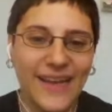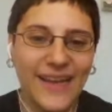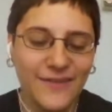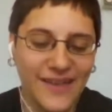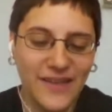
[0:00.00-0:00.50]
I
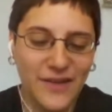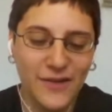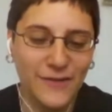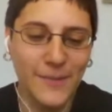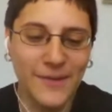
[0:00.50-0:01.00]
have like
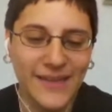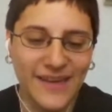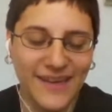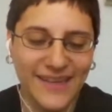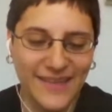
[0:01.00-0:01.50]
no
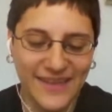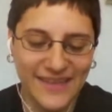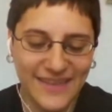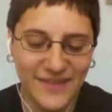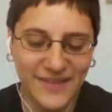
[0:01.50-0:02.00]
family like
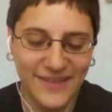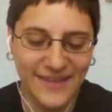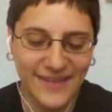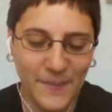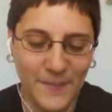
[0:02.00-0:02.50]
nothing to do with
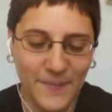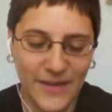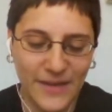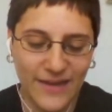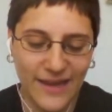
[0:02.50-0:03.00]
um,
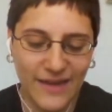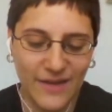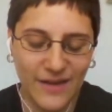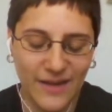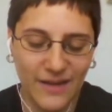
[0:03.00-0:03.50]
the
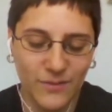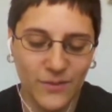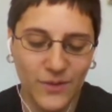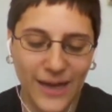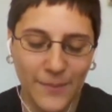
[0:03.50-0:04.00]
UK. Uh,
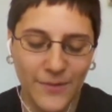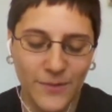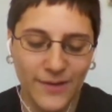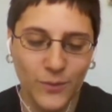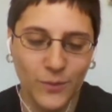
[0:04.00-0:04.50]
what
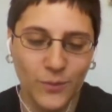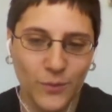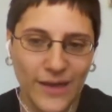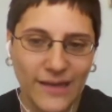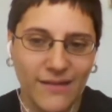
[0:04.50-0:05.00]
happened was
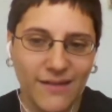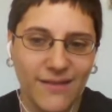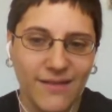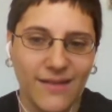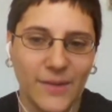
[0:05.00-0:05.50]

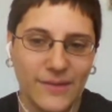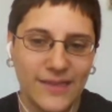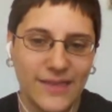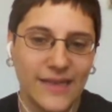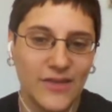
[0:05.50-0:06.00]
when I was
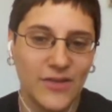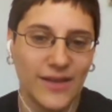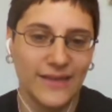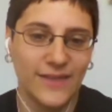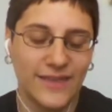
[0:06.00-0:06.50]
a teenager,
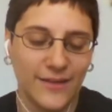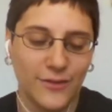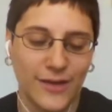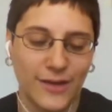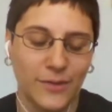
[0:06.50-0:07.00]
I lived in
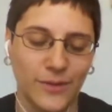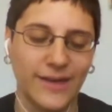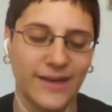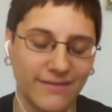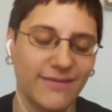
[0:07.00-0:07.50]
Israel,
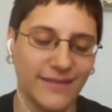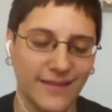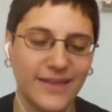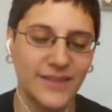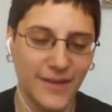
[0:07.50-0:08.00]
where
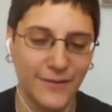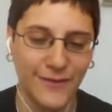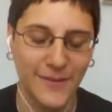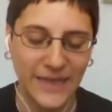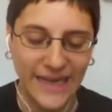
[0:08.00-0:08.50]
I, I do have
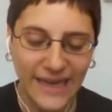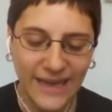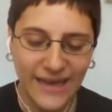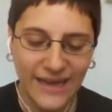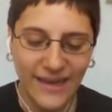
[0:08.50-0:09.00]
family.
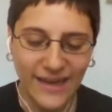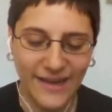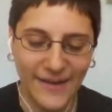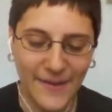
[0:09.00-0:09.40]
Okay.